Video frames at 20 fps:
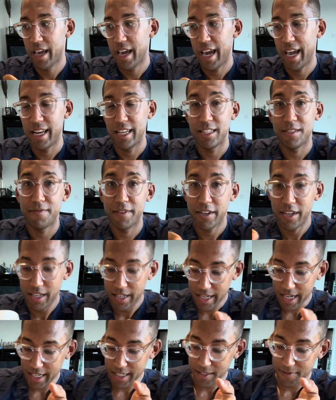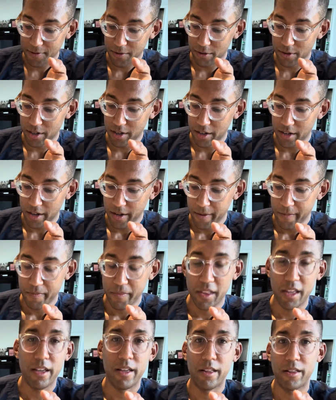And it's very nice for
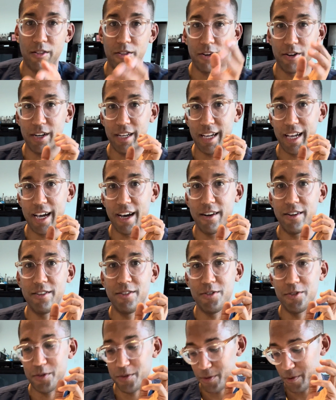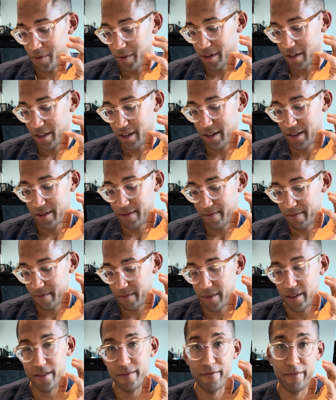learning how to do
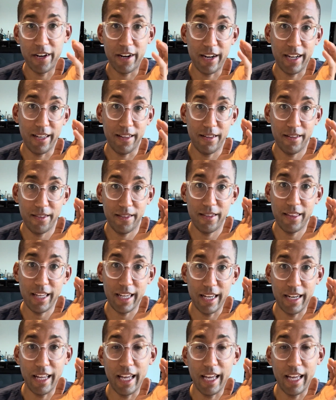very thin.